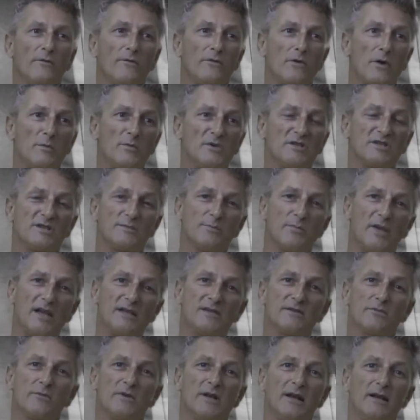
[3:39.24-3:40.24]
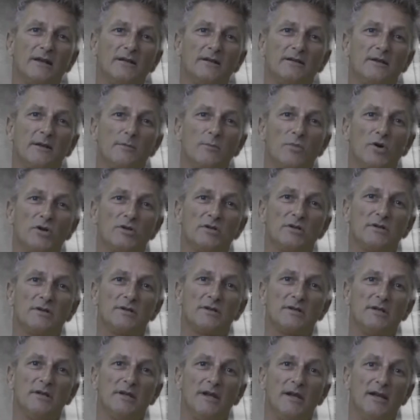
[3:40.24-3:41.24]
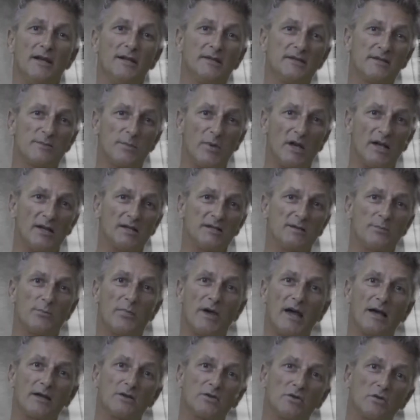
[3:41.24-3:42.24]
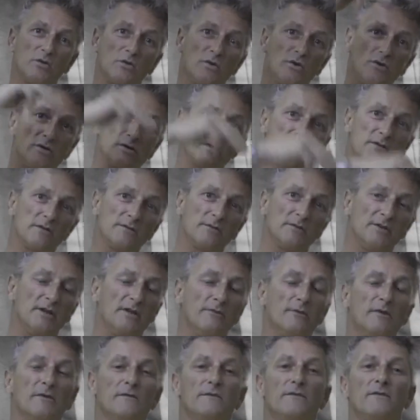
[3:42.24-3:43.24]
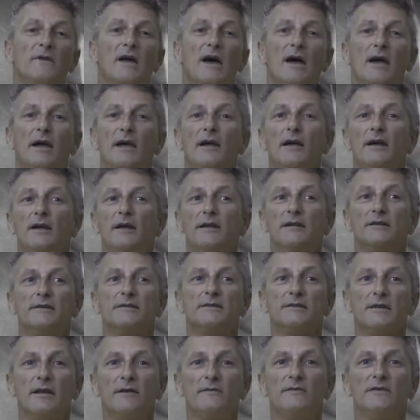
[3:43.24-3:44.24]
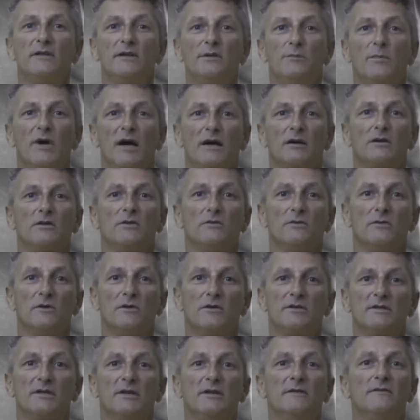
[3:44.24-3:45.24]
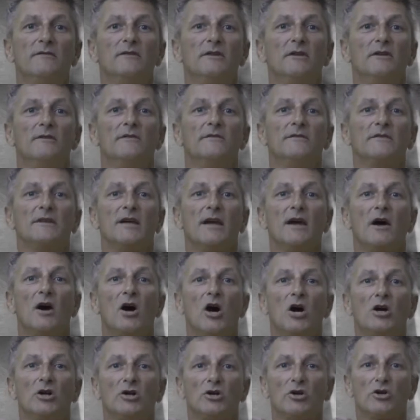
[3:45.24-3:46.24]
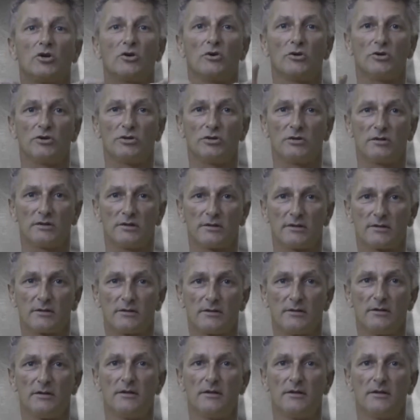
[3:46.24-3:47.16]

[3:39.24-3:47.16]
from a space-related emergency in space back to Earth. They will fly in safety back to Earth even if they are unconscious.